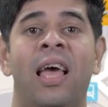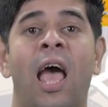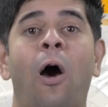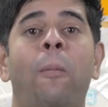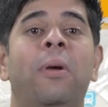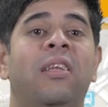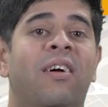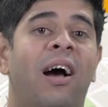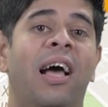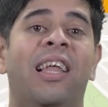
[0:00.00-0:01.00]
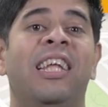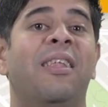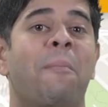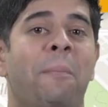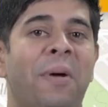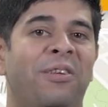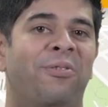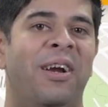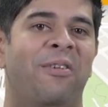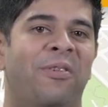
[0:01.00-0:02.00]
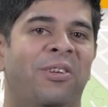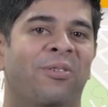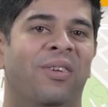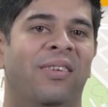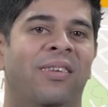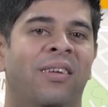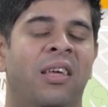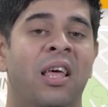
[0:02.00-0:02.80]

helping to highlight the best rated restaurants.